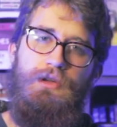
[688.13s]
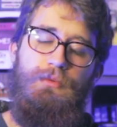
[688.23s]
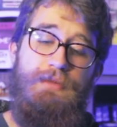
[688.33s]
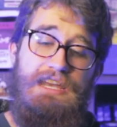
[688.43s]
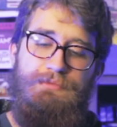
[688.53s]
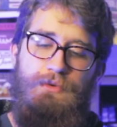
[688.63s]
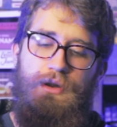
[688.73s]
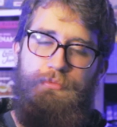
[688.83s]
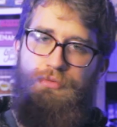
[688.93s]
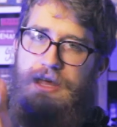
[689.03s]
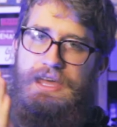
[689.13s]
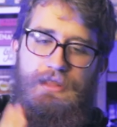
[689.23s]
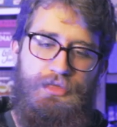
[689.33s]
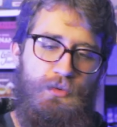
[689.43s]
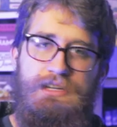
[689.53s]
what makes me want to play
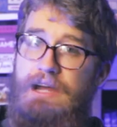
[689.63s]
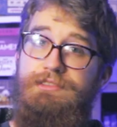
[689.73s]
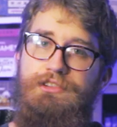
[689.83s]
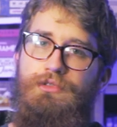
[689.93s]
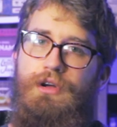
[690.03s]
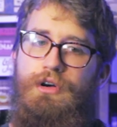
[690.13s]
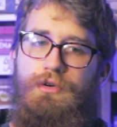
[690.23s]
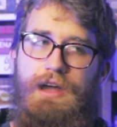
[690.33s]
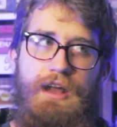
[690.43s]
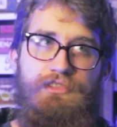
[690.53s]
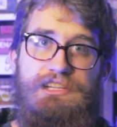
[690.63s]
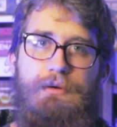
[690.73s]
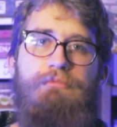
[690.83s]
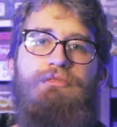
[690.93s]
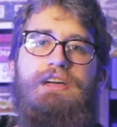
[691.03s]
it 3 times in a row every time
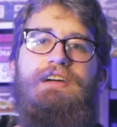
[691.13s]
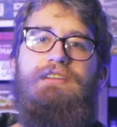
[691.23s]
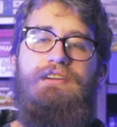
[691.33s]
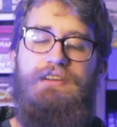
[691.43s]
I play it,